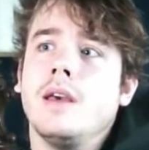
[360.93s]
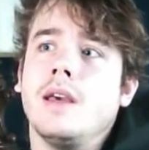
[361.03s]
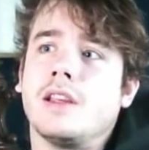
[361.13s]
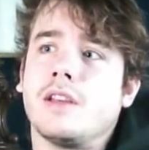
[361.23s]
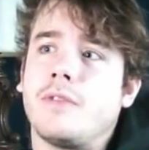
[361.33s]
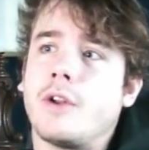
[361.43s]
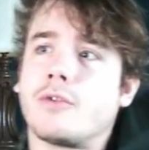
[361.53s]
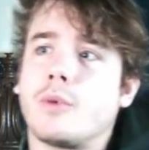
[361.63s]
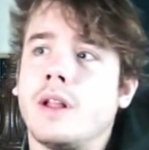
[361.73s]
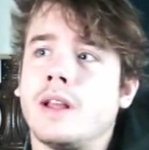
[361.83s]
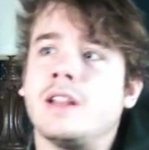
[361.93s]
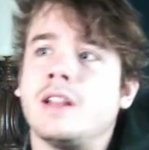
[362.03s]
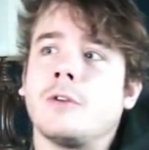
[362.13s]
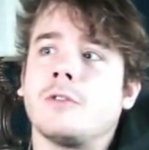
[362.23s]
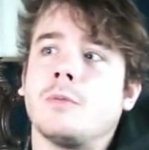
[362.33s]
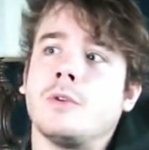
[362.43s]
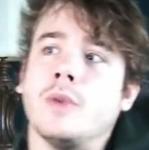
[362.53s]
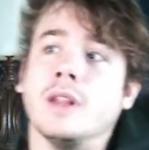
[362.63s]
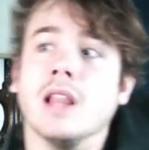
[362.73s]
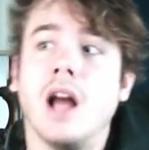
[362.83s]
is if there's really a difference
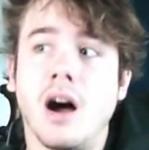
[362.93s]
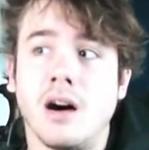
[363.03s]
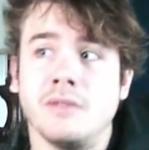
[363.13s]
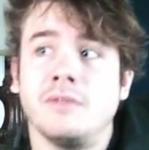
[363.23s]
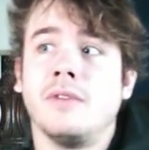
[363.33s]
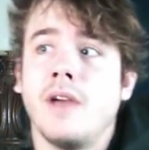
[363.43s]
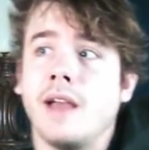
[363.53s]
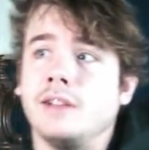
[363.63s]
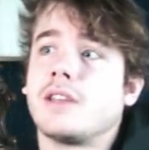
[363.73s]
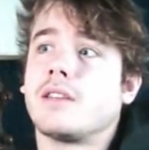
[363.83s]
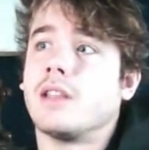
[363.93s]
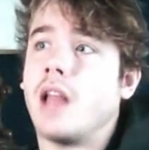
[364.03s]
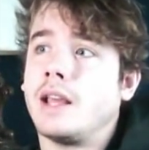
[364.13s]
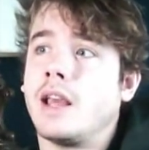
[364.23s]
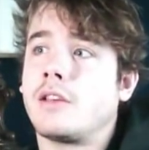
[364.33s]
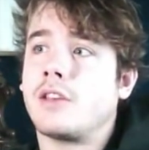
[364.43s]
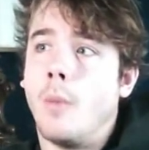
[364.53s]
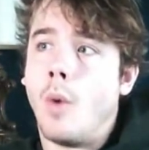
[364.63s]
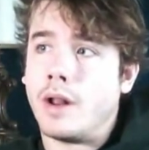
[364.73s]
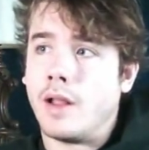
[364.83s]
between love and just liking
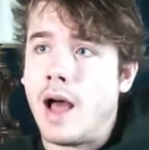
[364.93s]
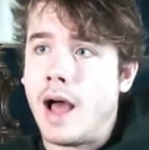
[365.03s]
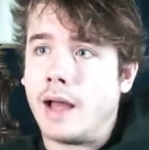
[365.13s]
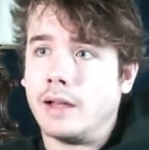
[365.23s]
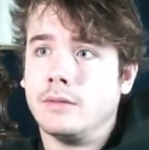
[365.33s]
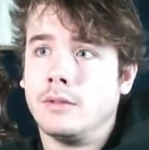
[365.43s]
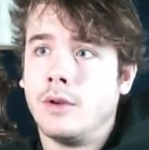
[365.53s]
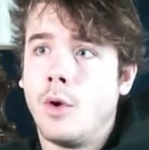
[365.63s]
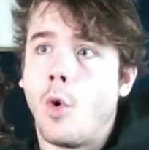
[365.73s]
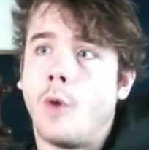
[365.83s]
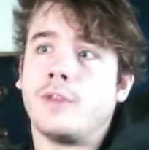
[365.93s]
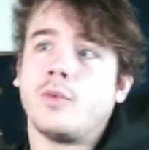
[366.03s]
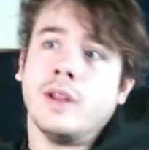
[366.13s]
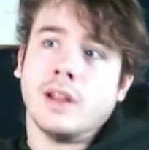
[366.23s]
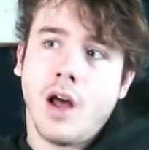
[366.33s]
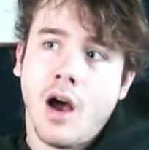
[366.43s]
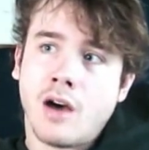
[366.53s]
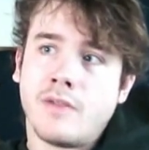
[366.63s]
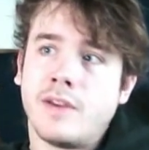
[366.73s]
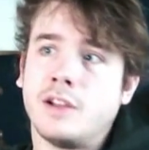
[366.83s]
someone a lot, or between
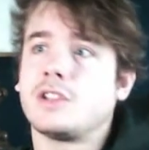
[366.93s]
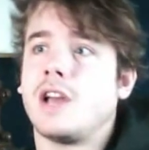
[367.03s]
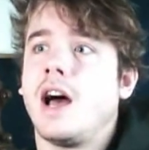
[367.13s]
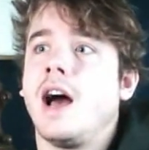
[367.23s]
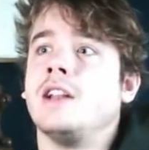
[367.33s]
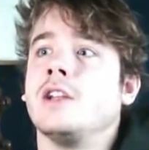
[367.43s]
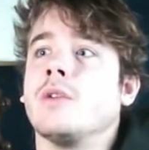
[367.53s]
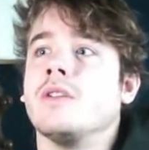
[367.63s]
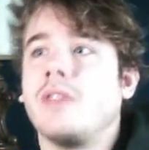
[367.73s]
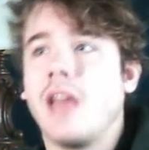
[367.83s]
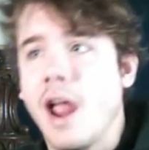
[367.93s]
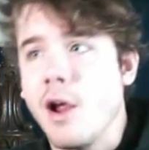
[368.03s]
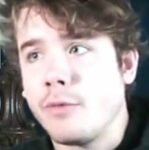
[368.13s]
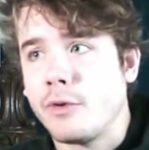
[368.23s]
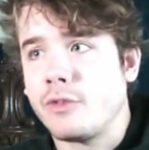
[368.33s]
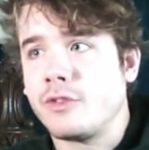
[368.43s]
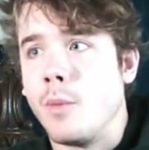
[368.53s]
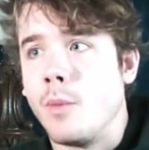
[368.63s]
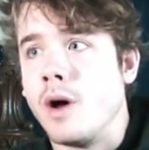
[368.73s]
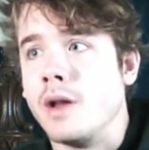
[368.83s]
love and just a high degree of care for
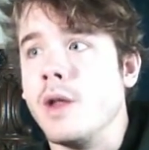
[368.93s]
someone.